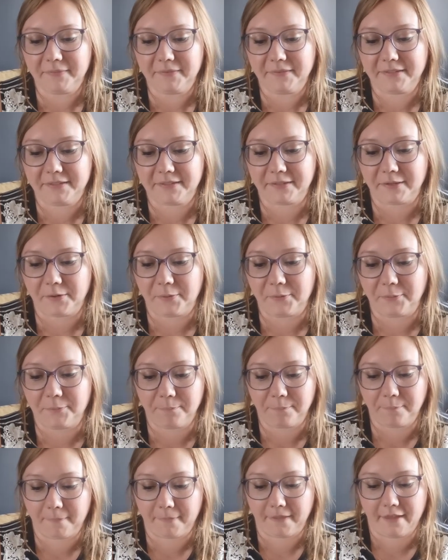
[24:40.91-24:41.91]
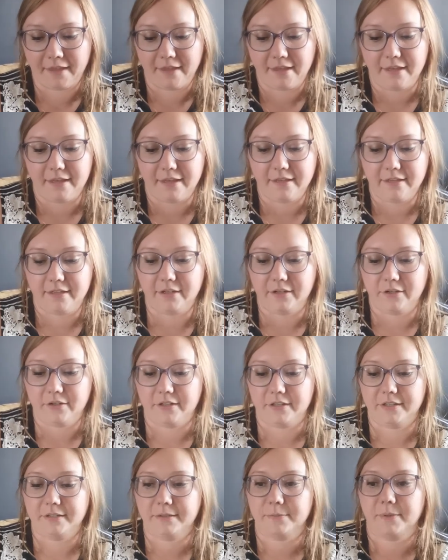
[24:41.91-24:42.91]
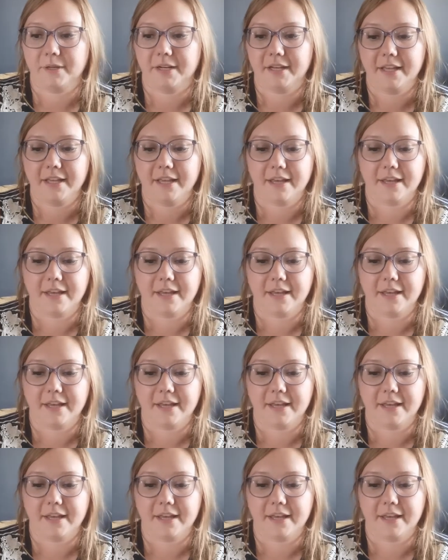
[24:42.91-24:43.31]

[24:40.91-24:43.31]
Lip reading: So here is what I